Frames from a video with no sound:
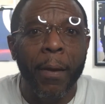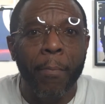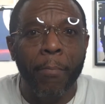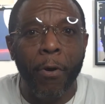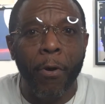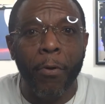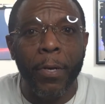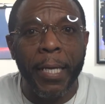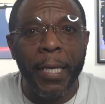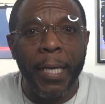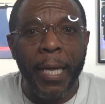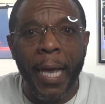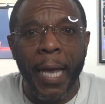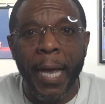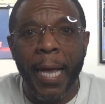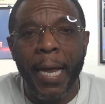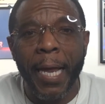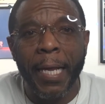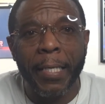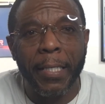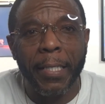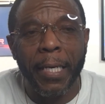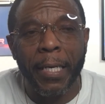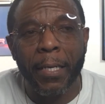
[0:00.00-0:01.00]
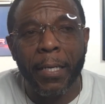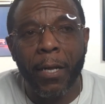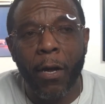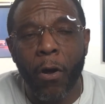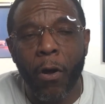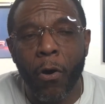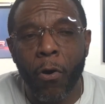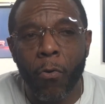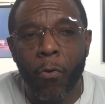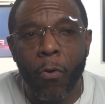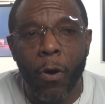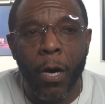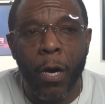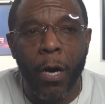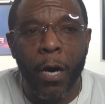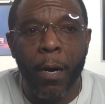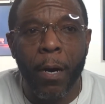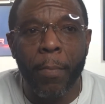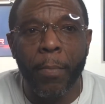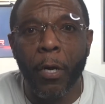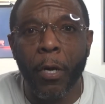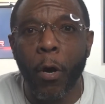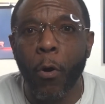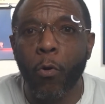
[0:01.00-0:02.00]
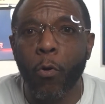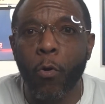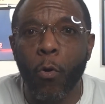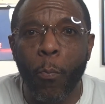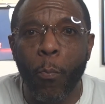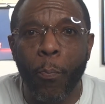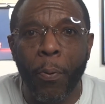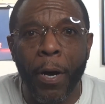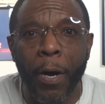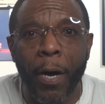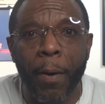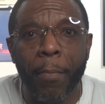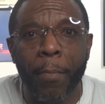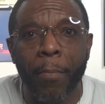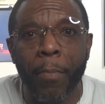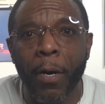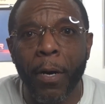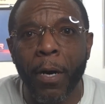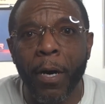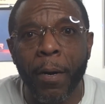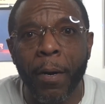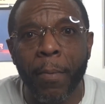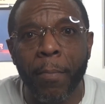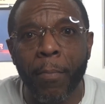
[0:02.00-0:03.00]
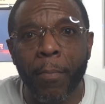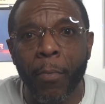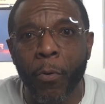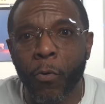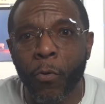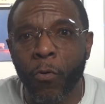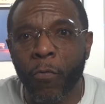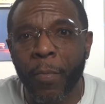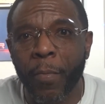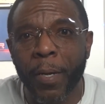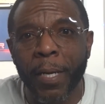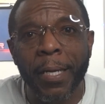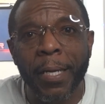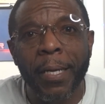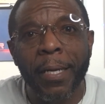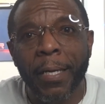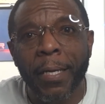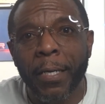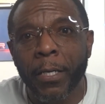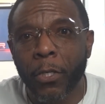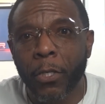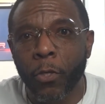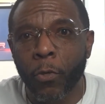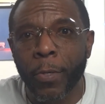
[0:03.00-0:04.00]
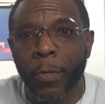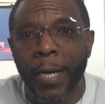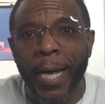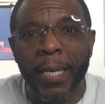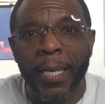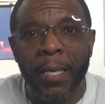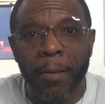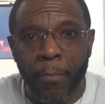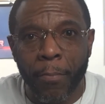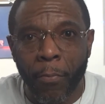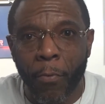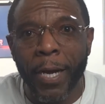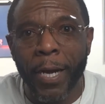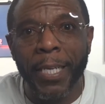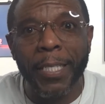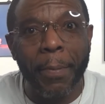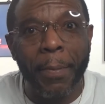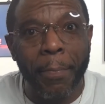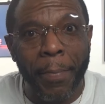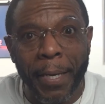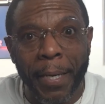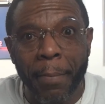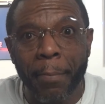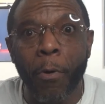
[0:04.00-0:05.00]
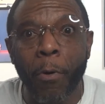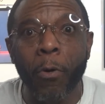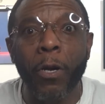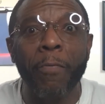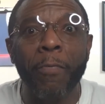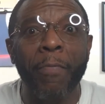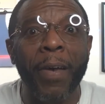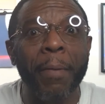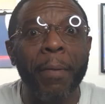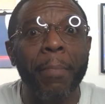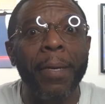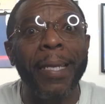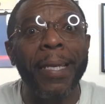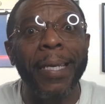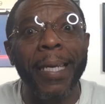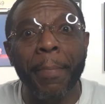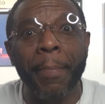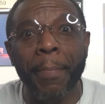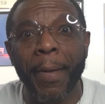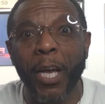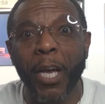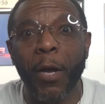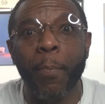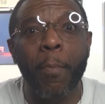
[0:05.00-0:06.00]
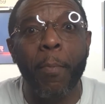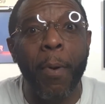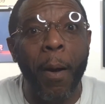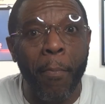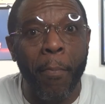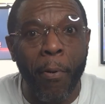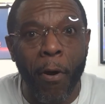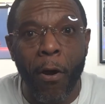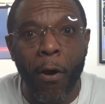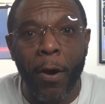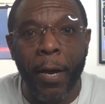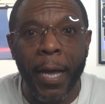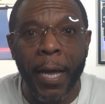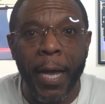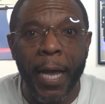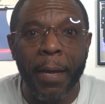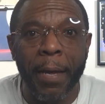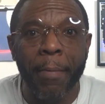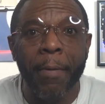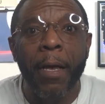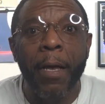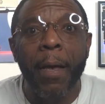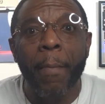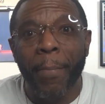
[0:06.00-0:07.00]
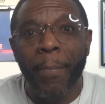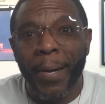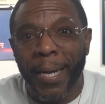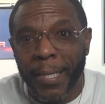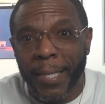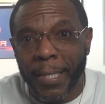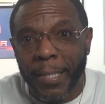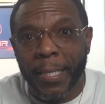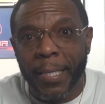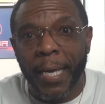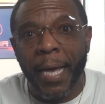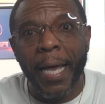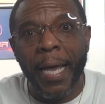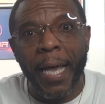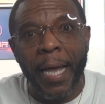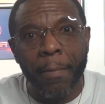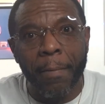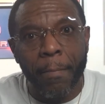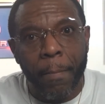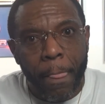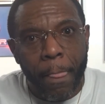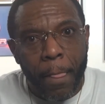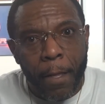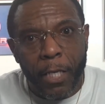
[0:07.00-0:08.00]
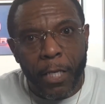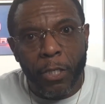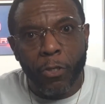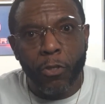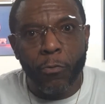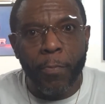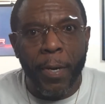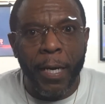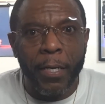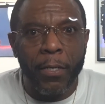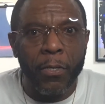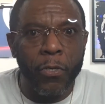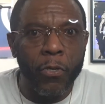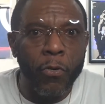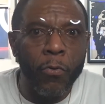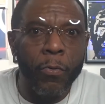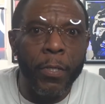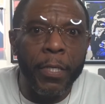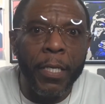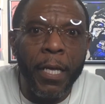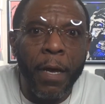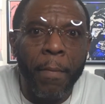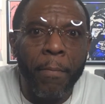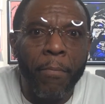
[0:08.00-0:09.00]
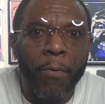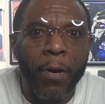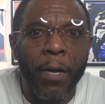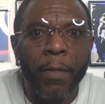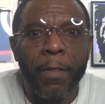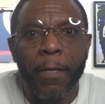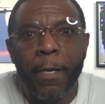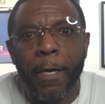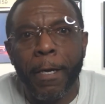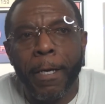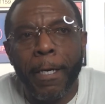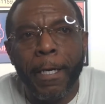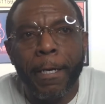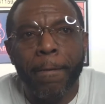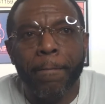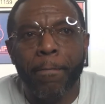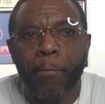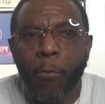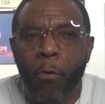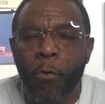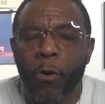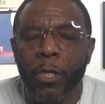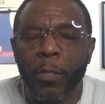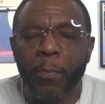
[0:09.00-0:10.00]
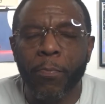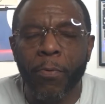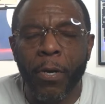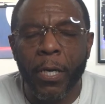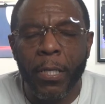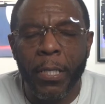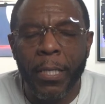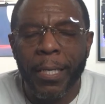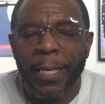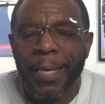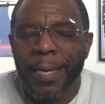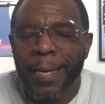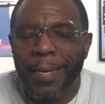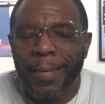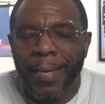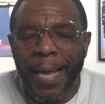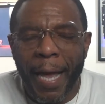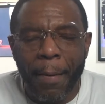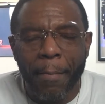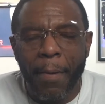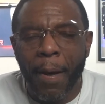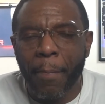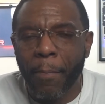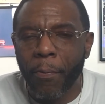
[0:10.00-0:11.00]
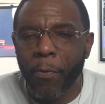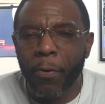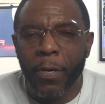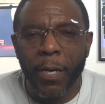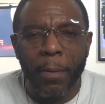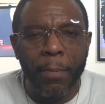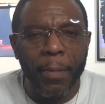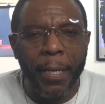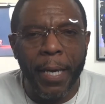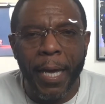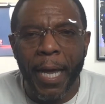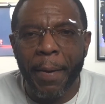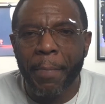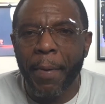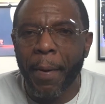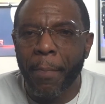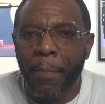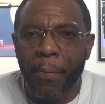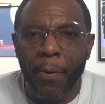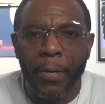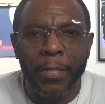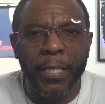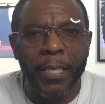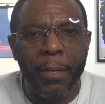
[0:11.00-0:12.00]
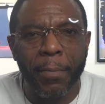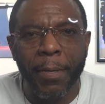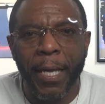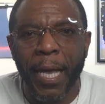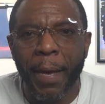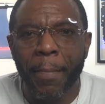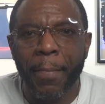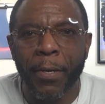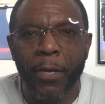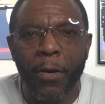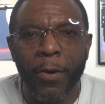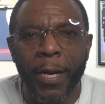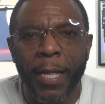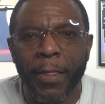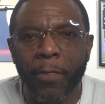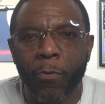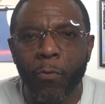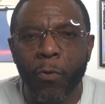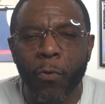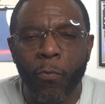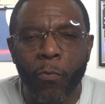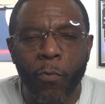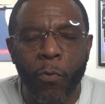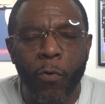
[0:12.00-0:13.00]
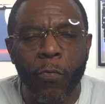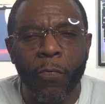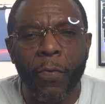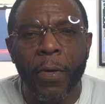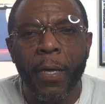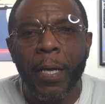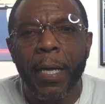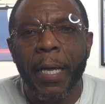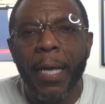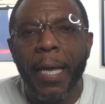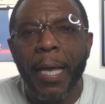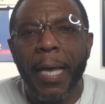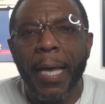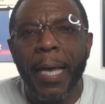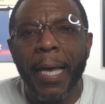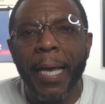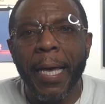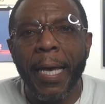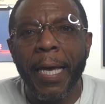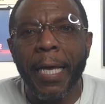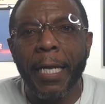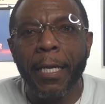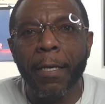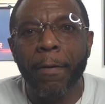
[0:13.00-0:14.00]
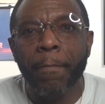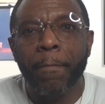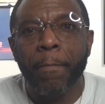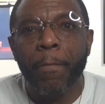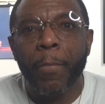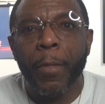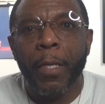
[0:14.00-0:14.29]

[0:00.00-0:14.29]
Broly Gangs and the whole um, Goku Pump um, movement, do that. Them boys been motivate me to get back up my bar game. But at the time, this was my dude, the young brother, um, Morris brother. Got my pull-up game, my push-up game, and all that through the roof. And